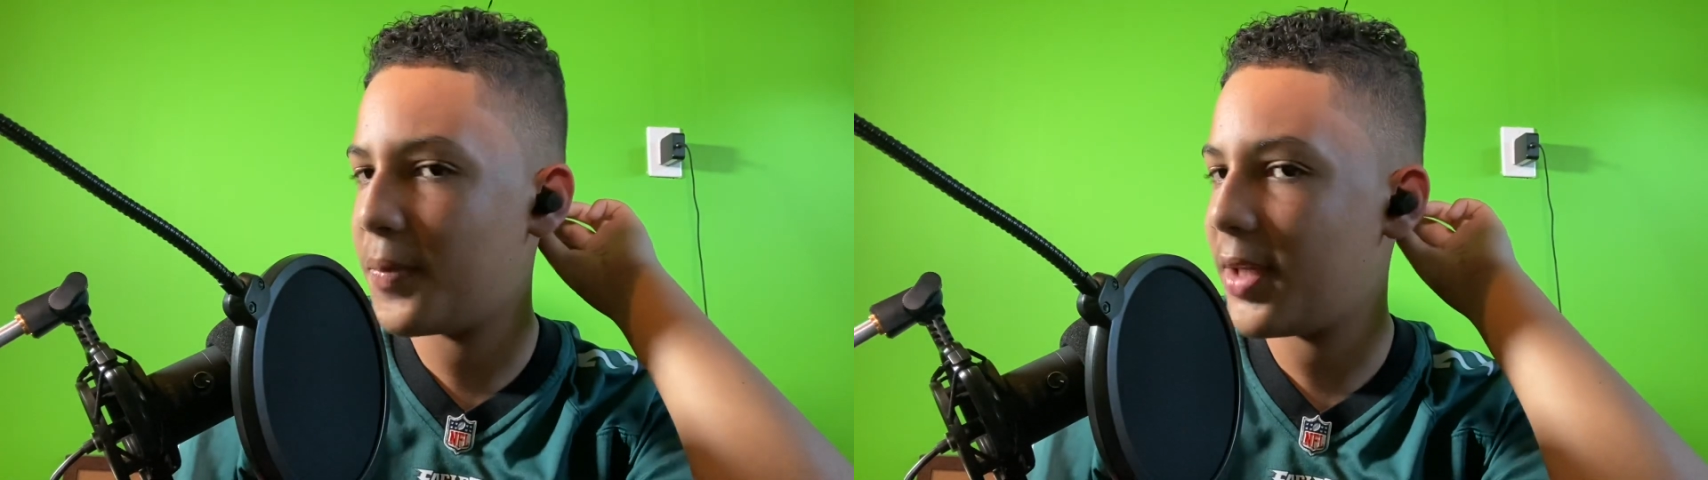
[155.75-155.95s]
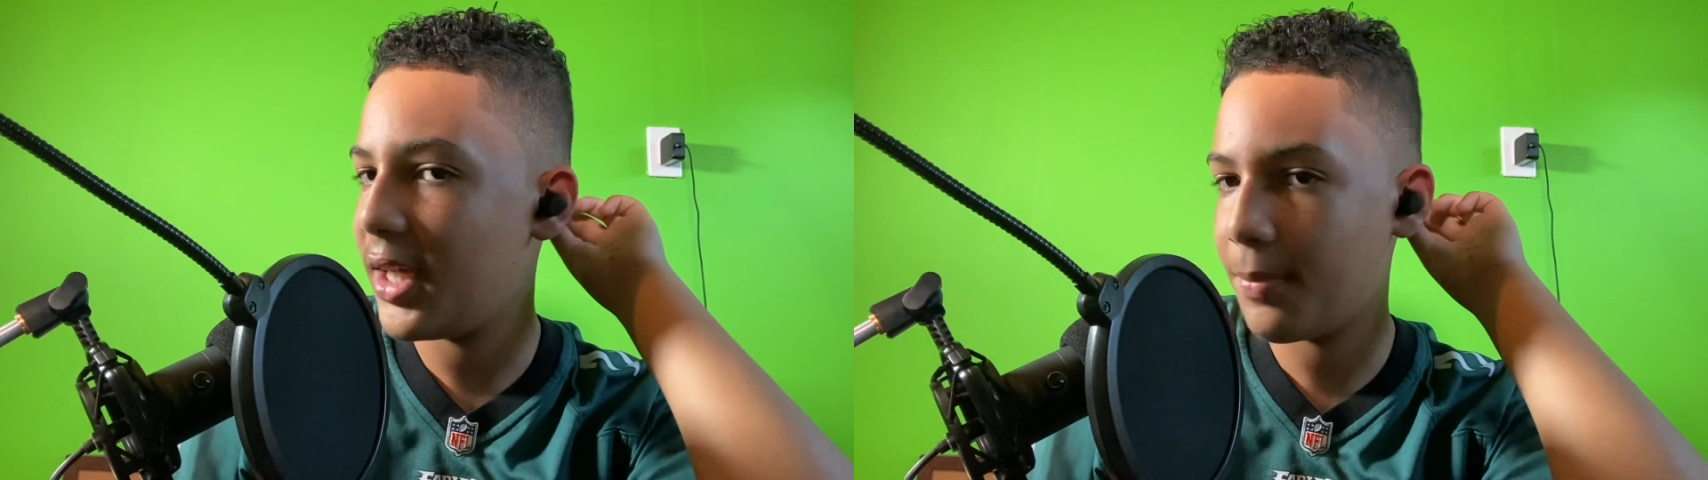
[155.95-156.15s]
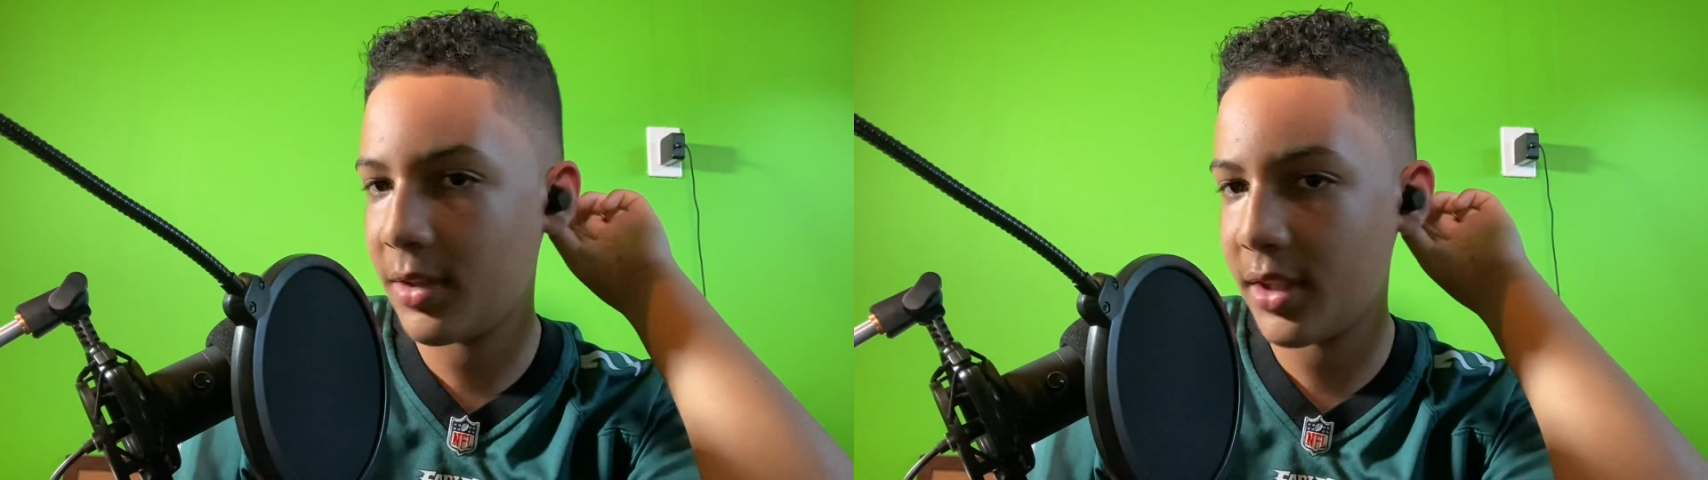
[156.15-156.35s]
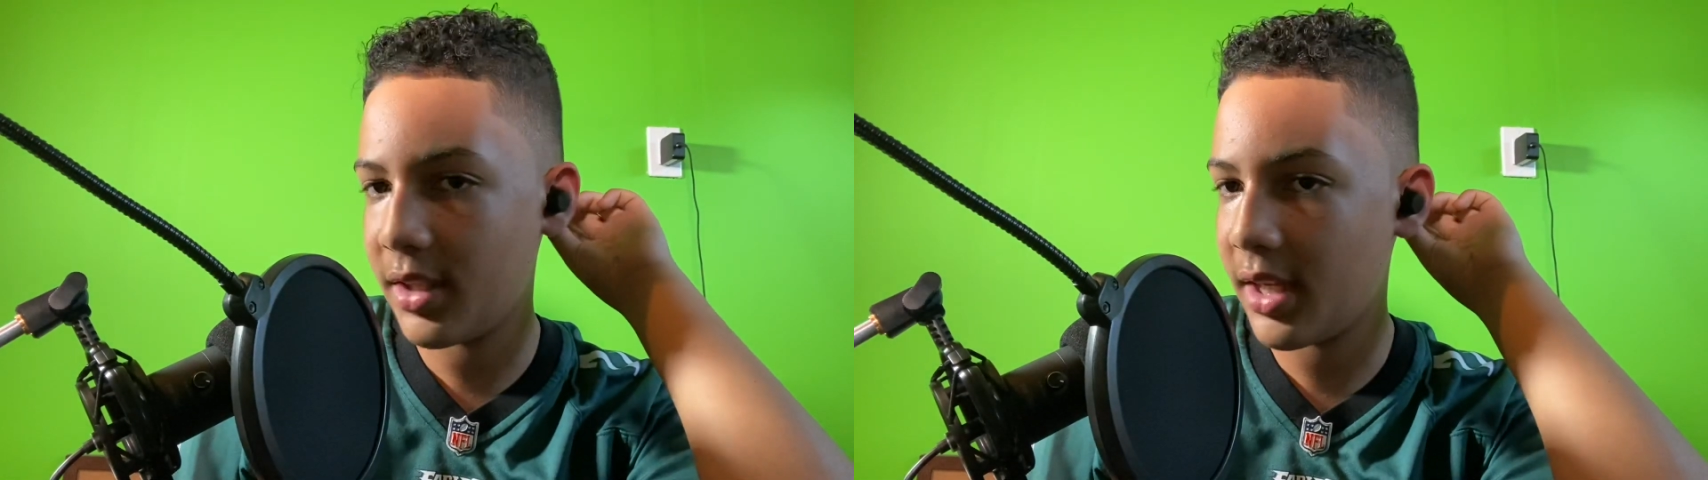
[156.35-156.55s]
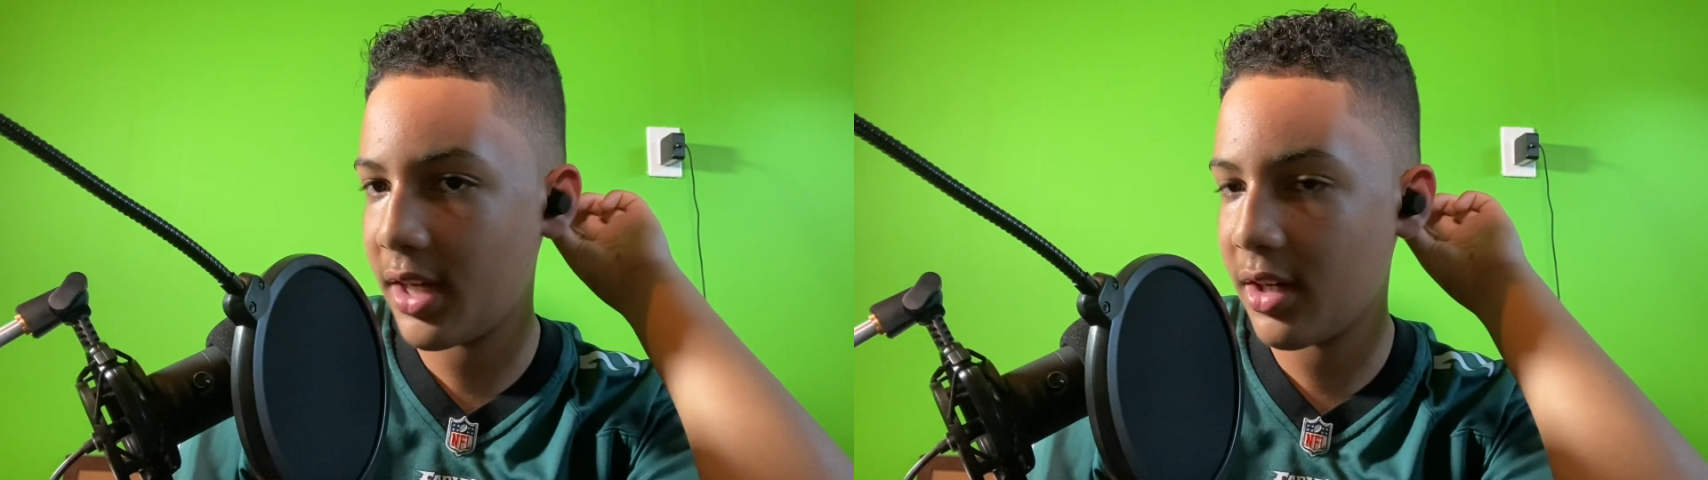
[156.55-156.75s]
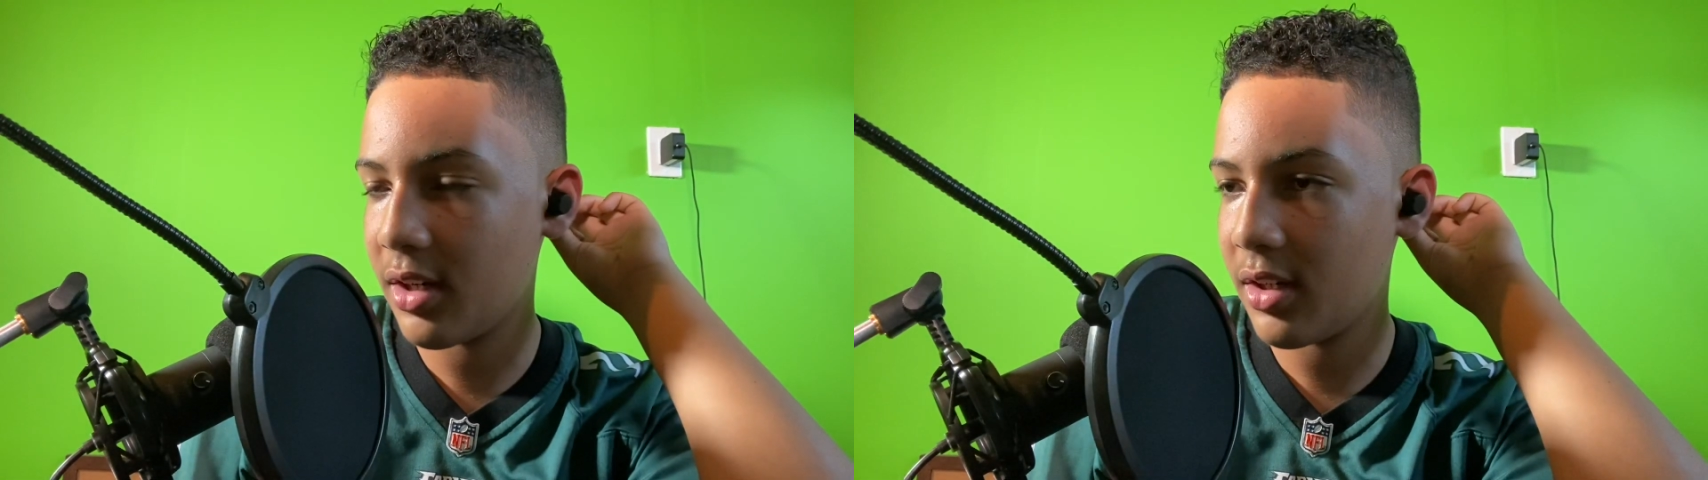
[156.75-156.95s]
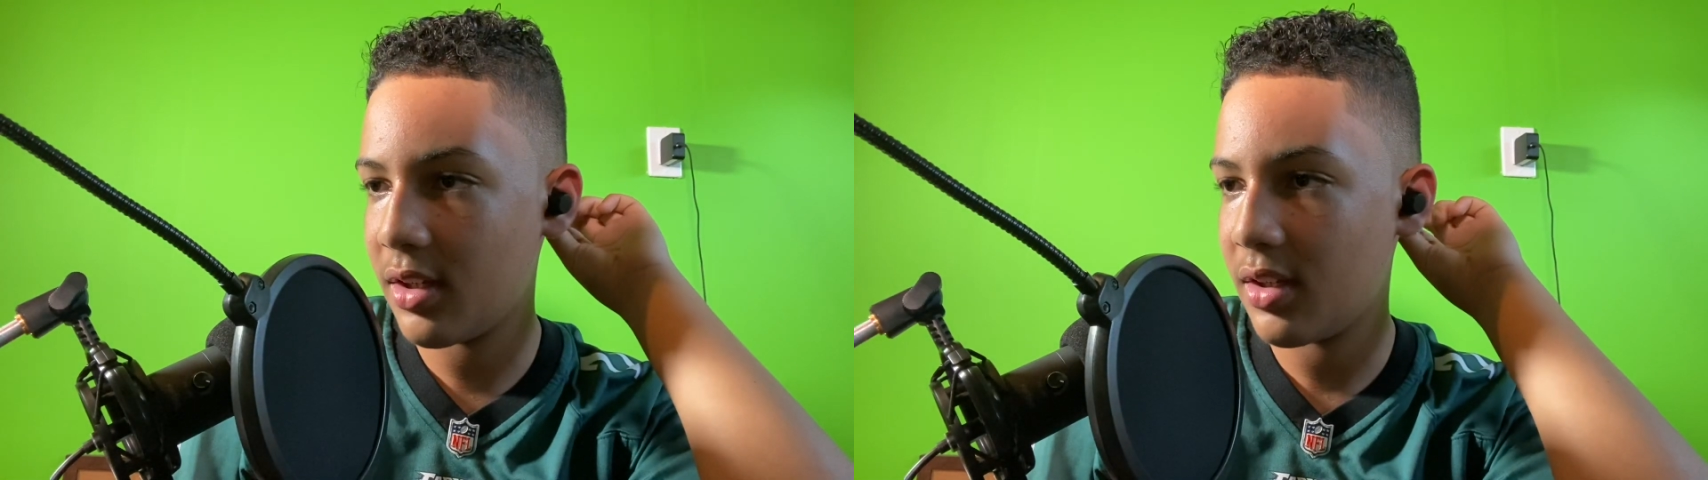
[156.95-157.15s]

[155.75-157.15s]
people in there.